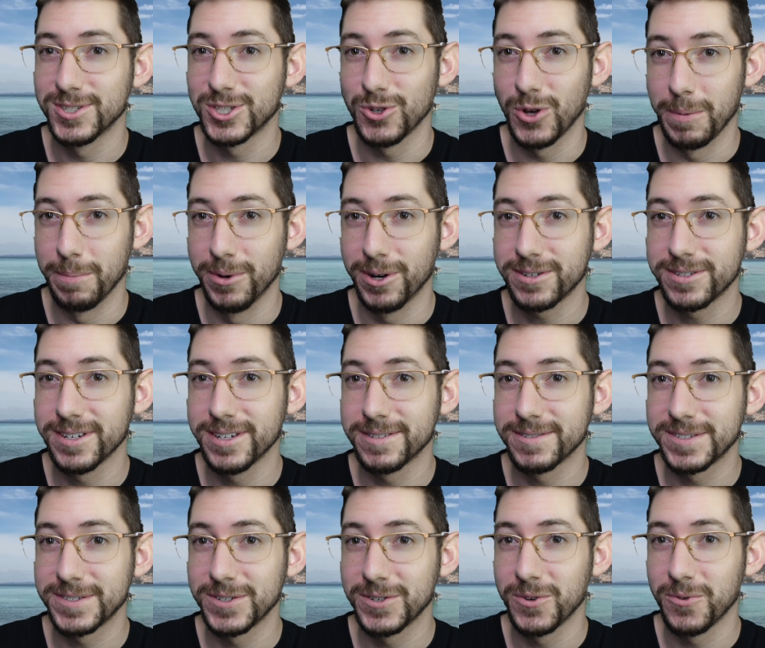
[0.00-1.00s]
So I booked it,
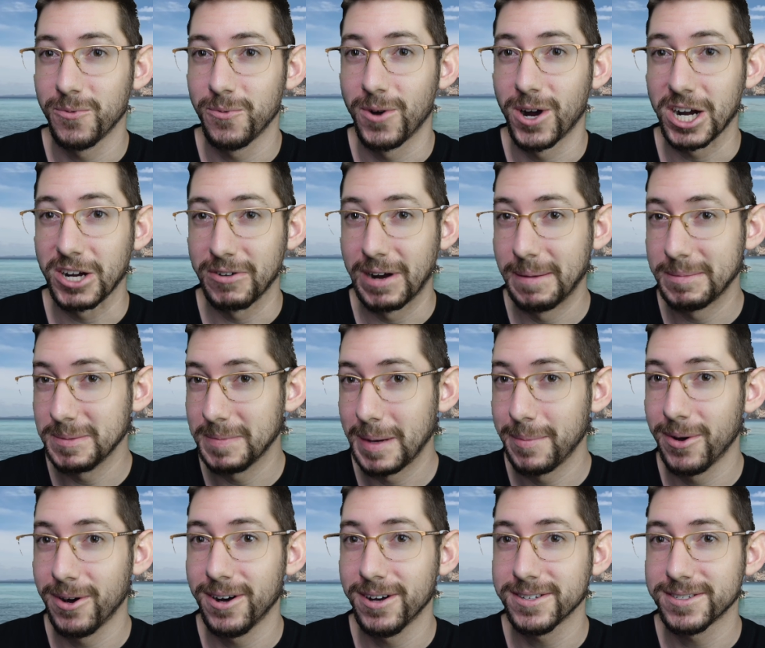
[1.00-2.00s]
walked right up to my
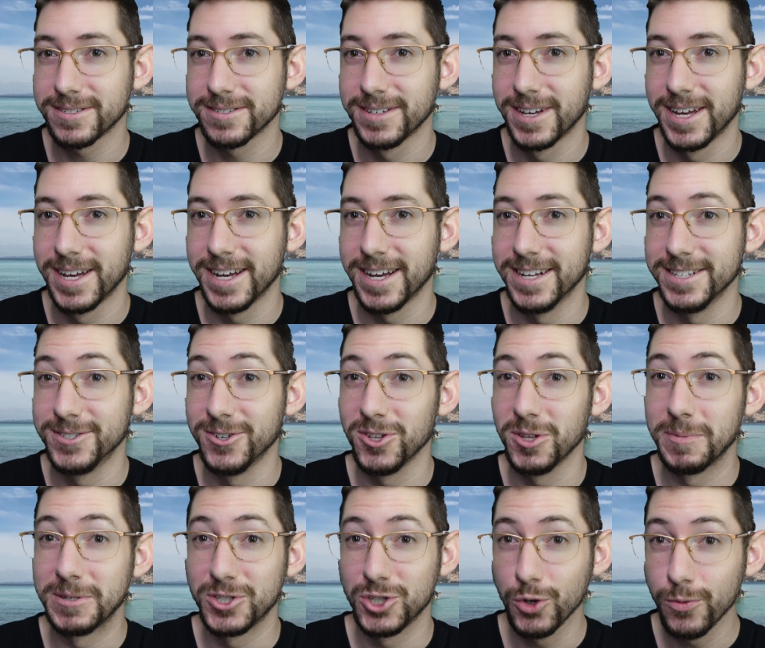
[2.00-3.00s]
boss, and told
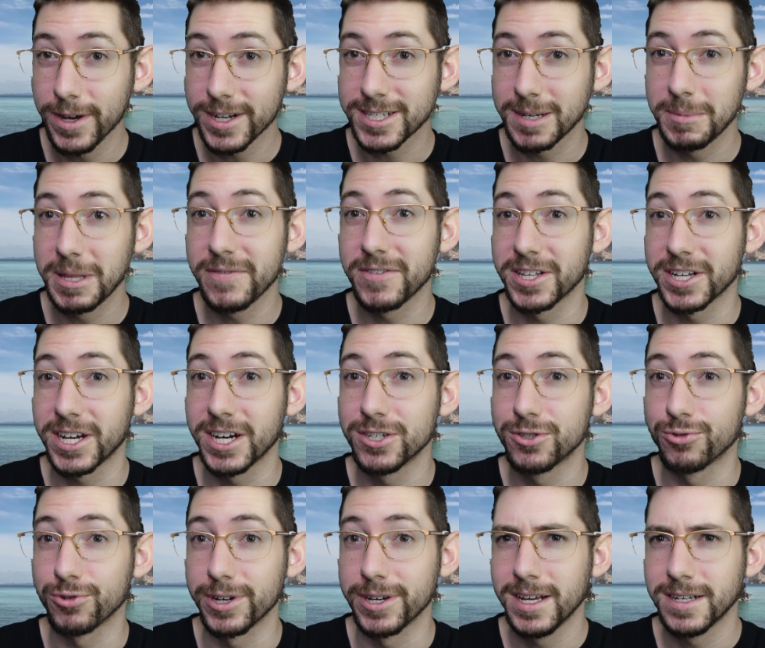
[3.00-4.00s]
him in 2 weeks I'm leaving the
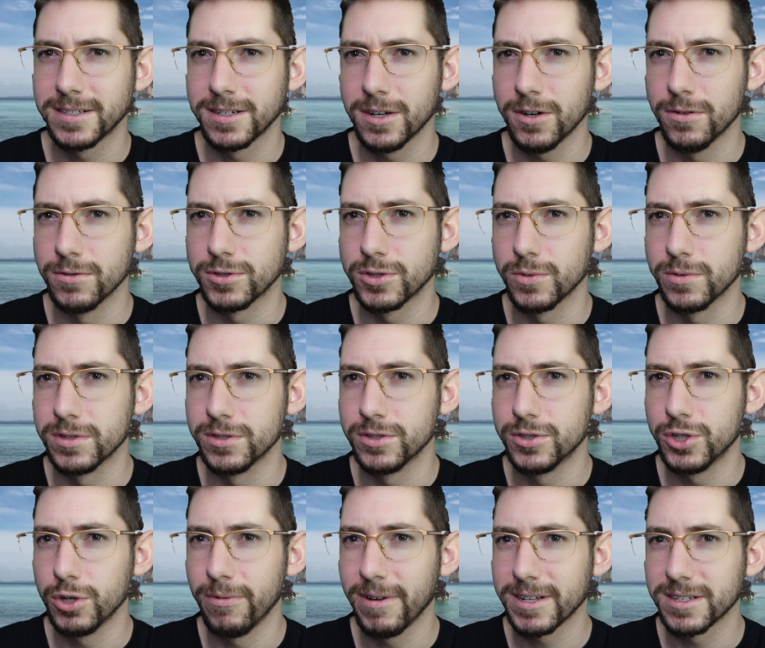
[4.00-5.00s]
country. He said, "Oh, so in
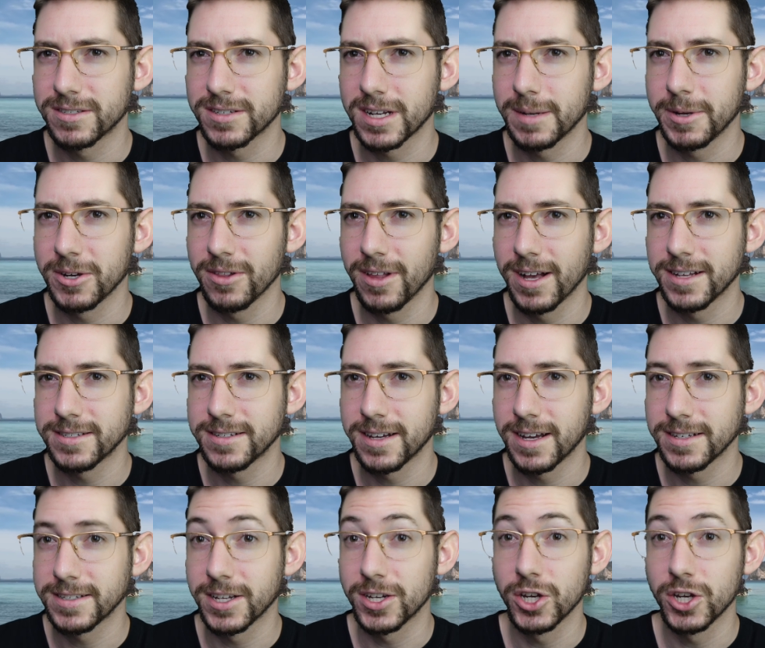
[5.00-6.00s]
2 weeks it's gonna be your last day?" I
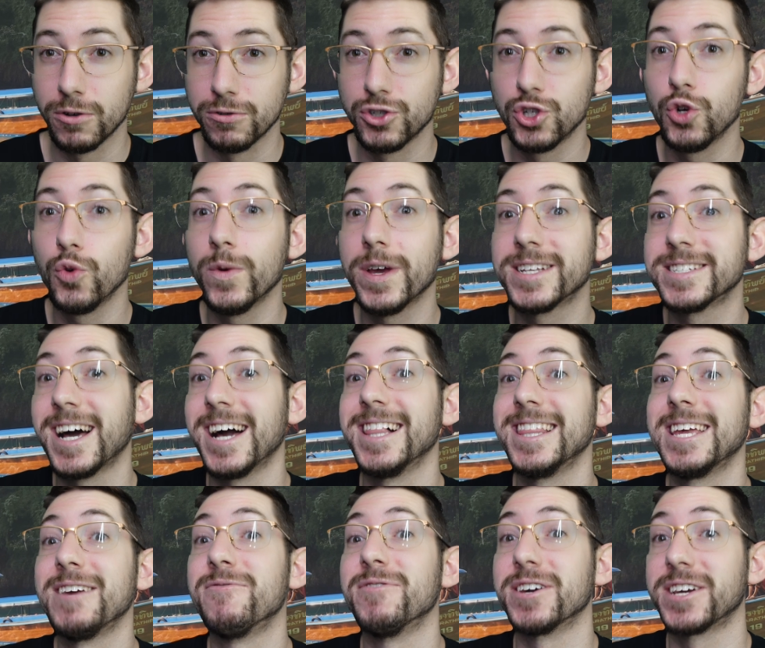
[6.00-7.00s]
said, 2 weeks I
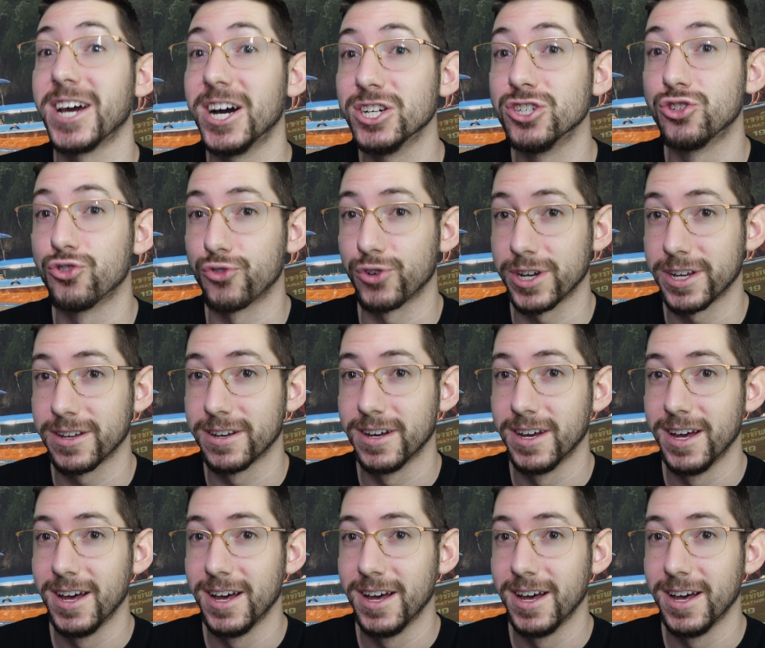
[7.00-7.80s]
leave the country.